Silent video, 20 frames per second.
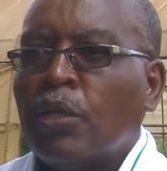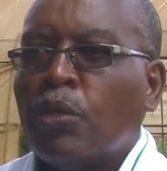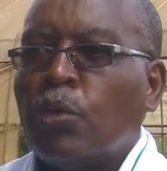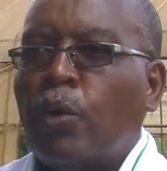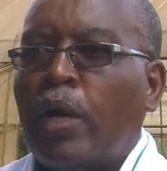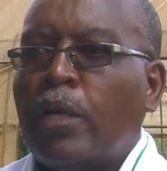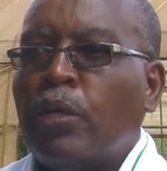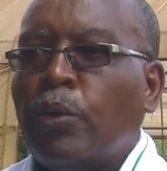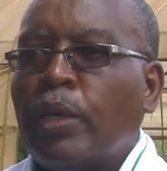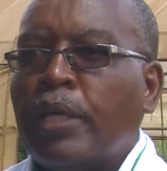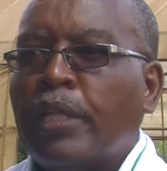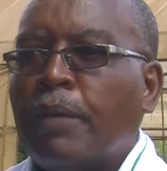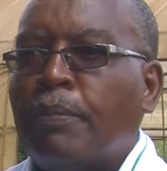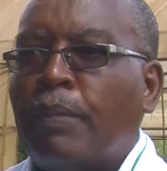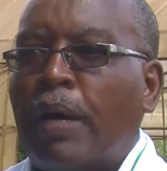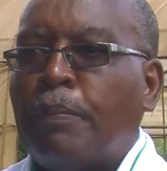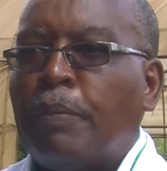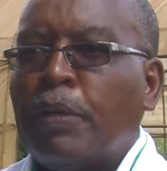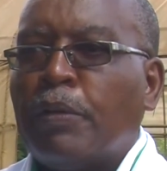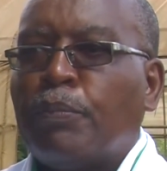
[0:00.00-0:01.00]
You are doing the
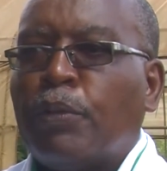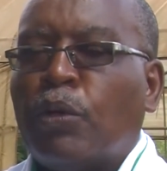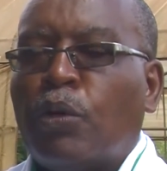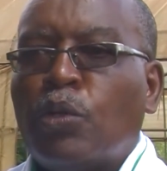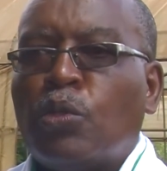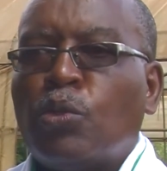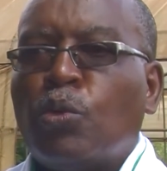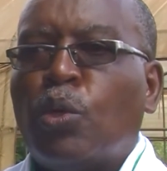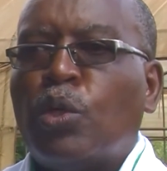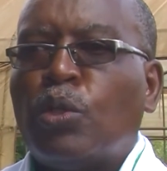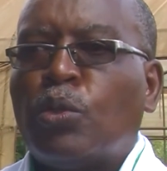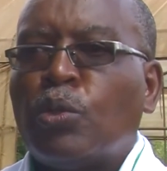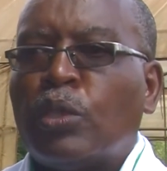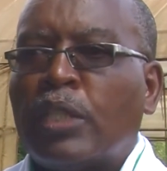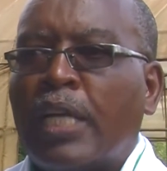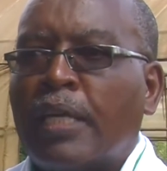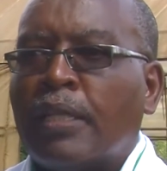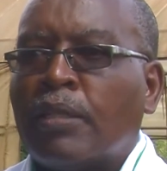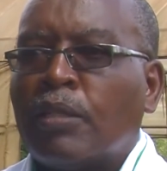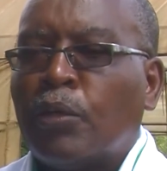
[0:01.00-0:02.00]
mapping because you want to
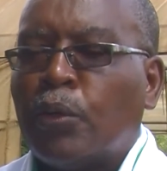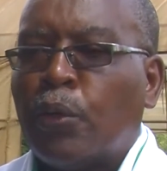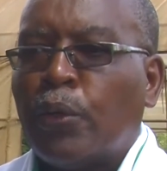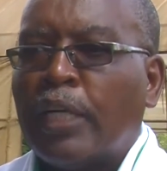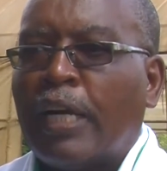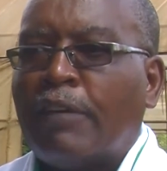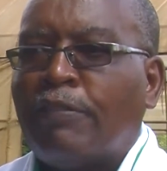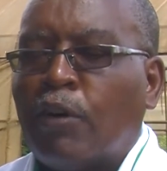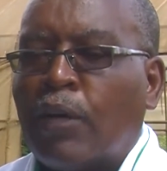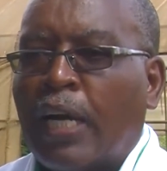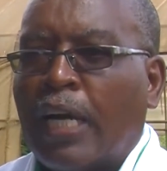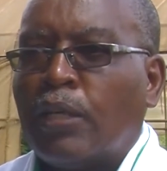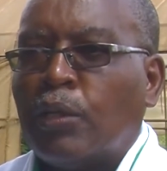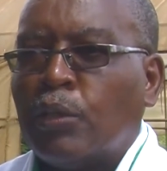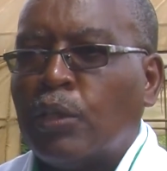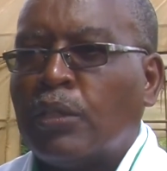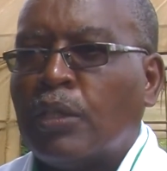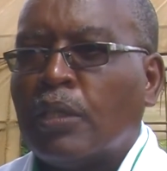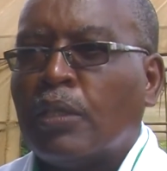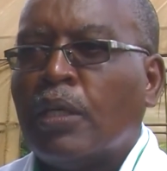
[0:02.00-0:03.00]
start growing
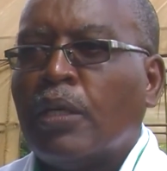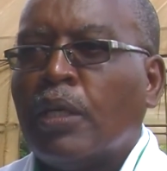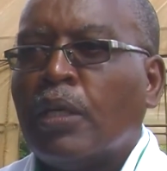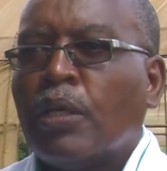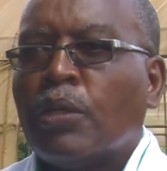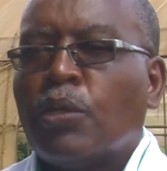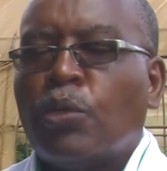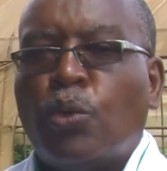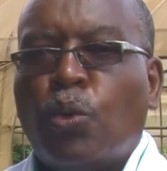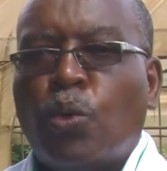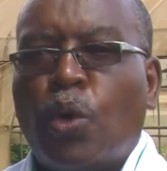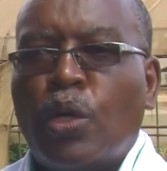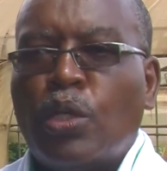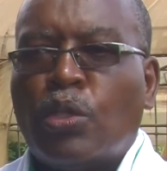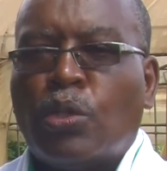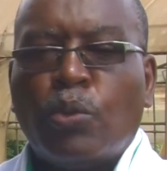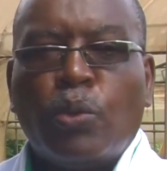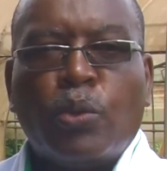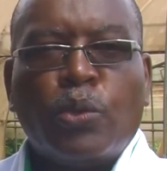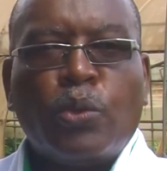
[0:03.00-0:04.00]
avocados. You
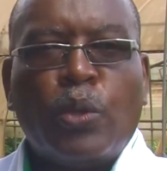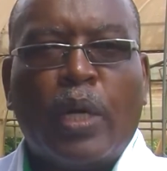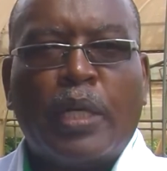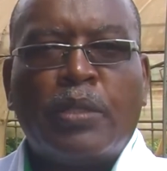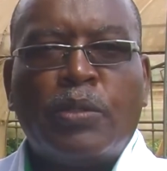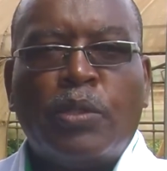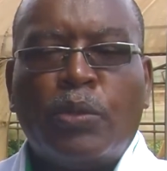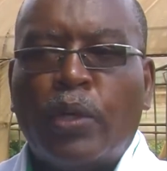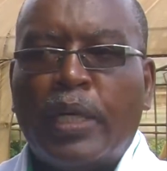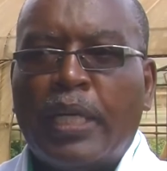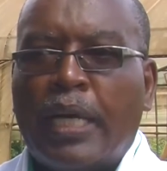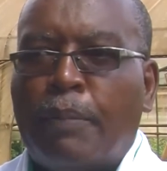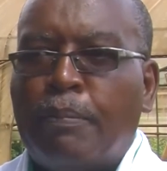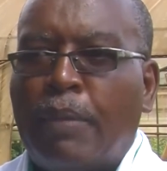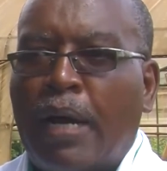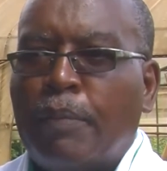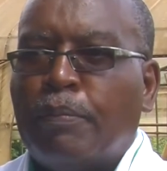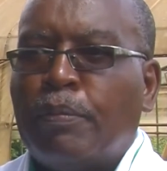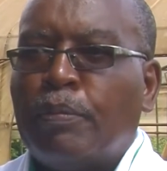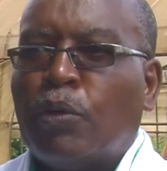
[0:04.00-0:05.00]
want to, you are drawing a
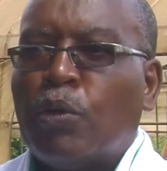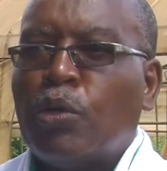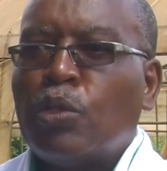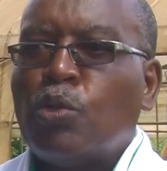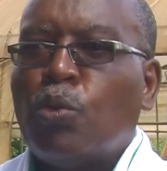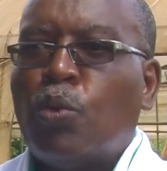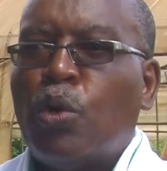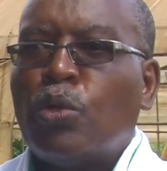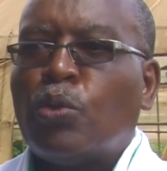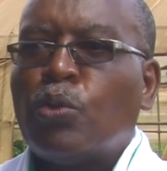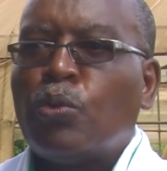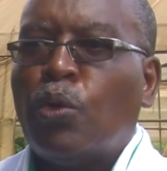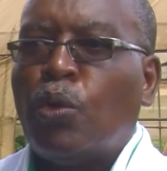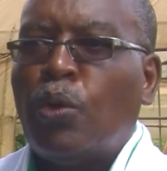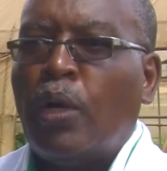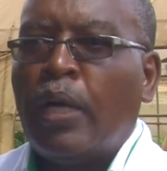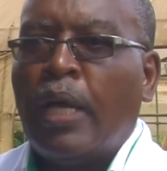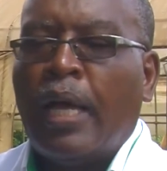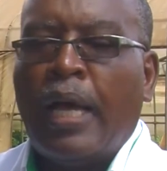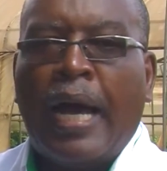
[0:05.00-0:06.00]
map because you want to
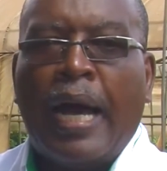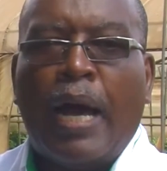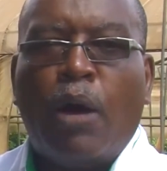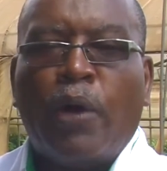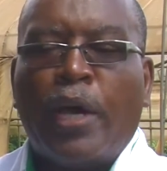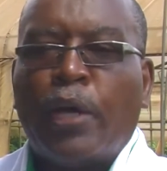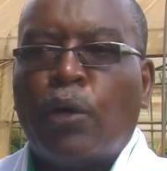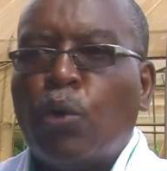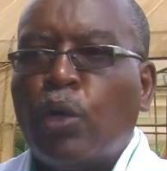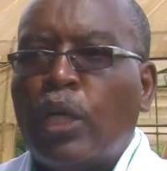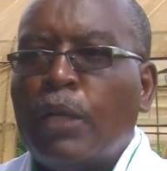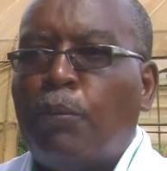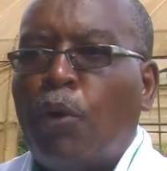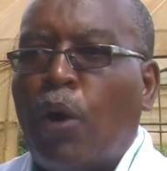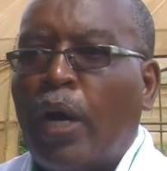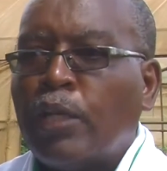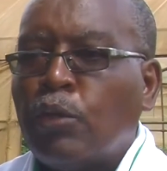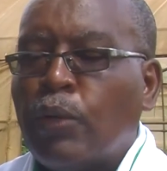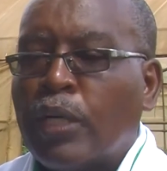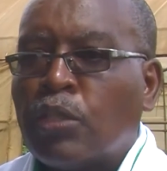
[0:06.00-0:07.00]
know how
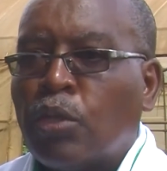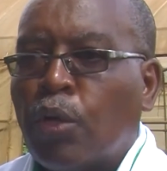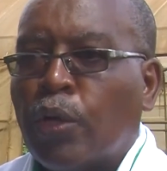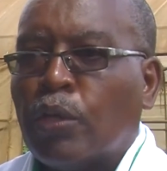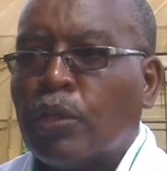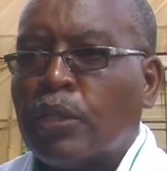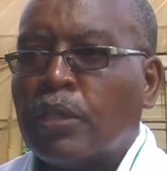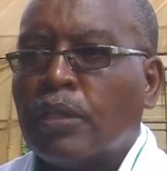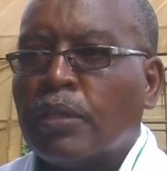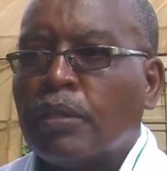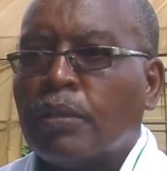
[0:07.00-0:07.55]
erodible are your soils.